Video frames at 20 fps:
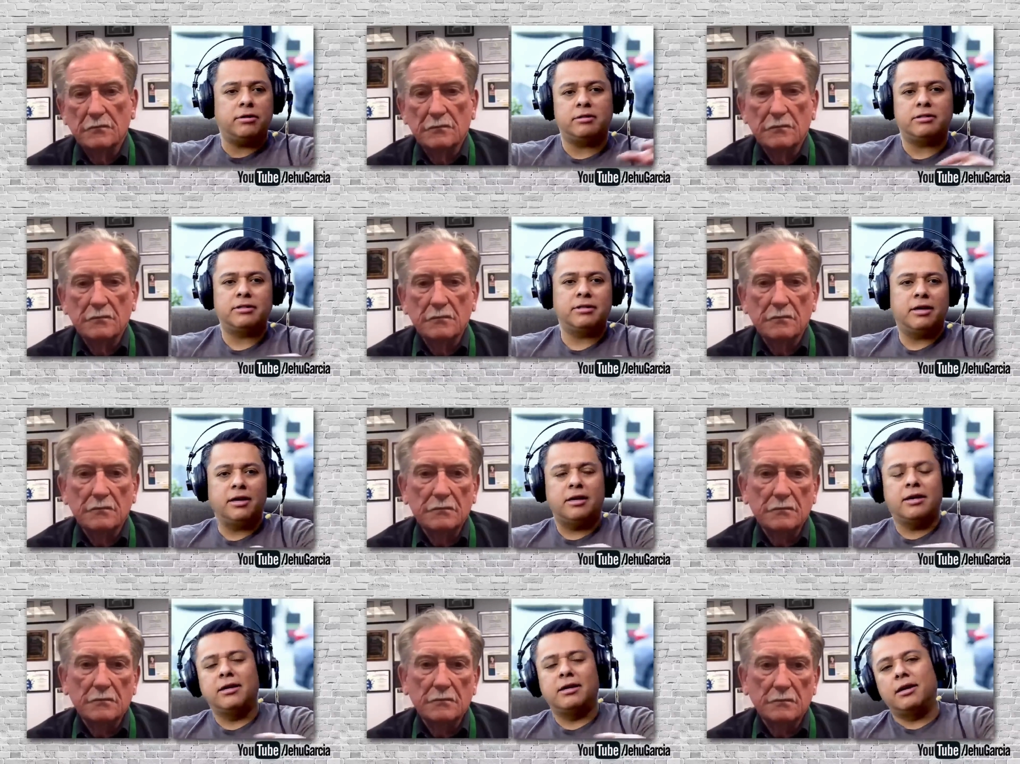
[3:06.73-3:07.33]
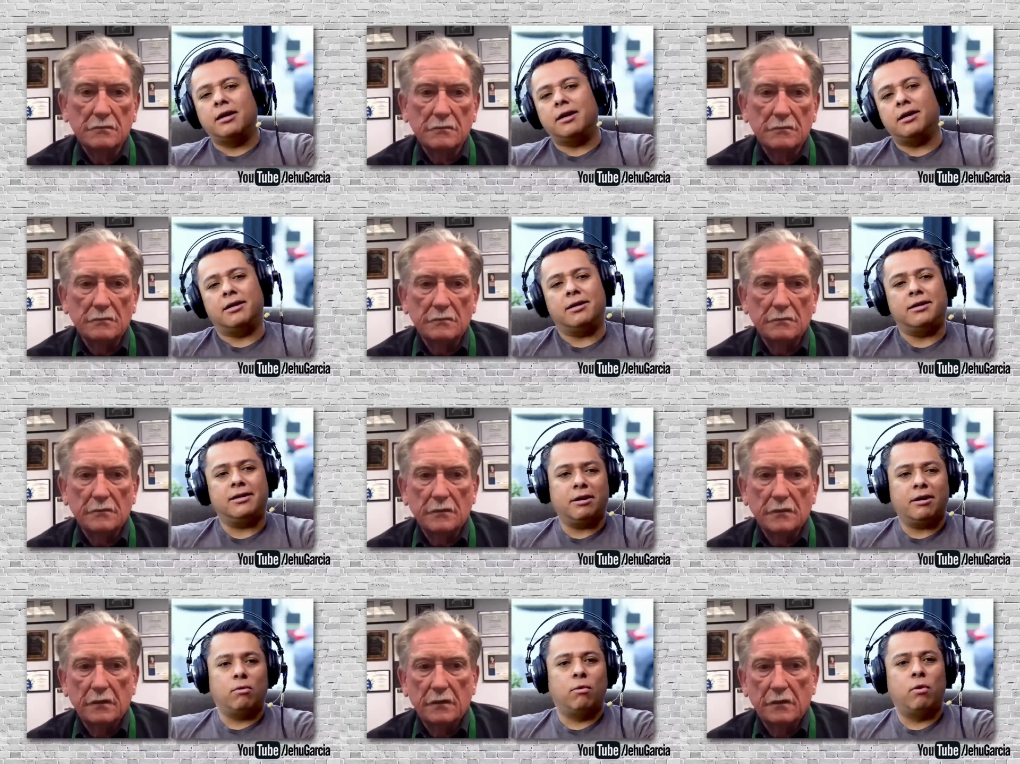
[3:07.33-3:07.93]
Speaker 1: this
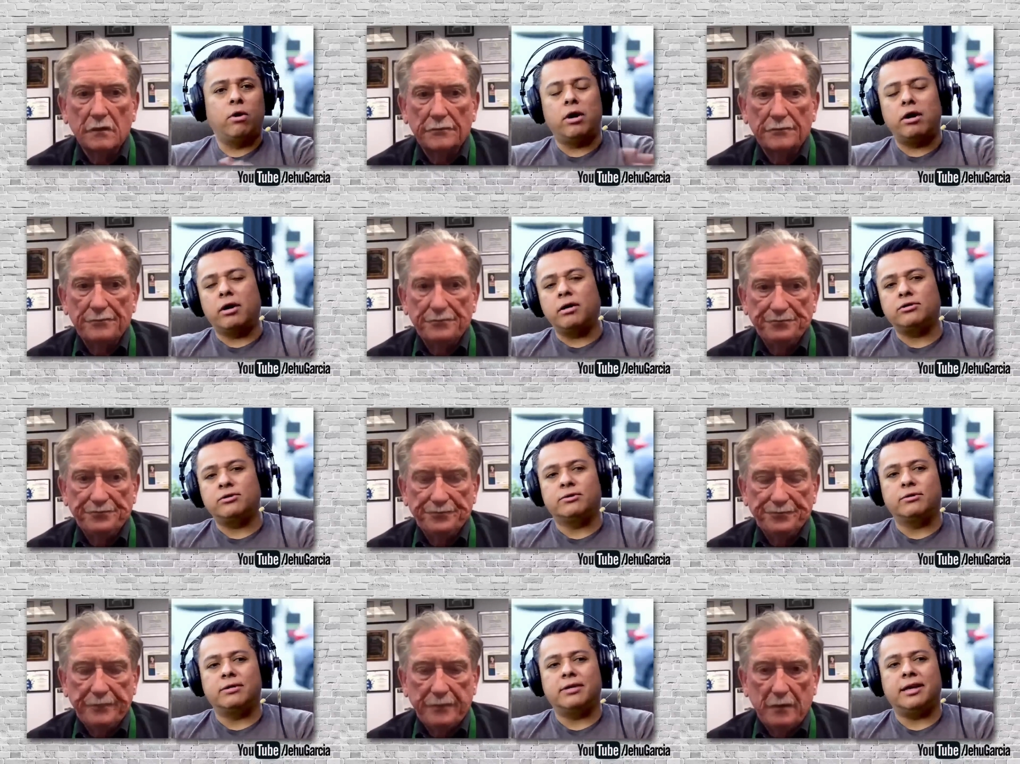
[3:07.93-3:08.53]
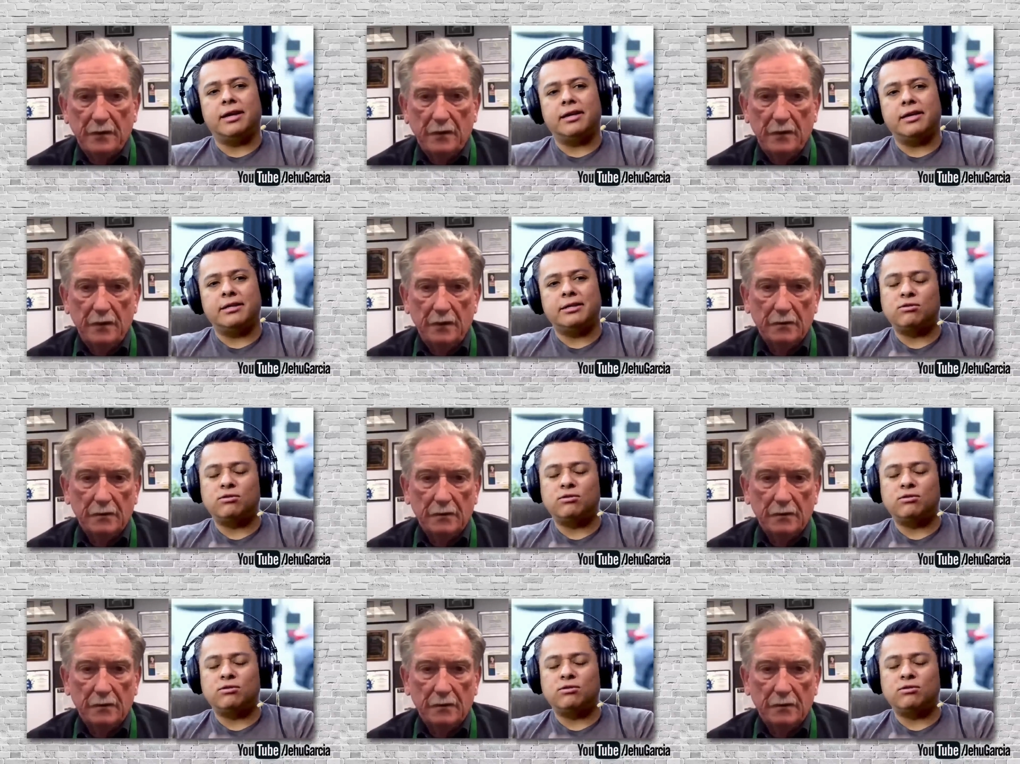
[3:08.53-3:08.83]
uh, work so that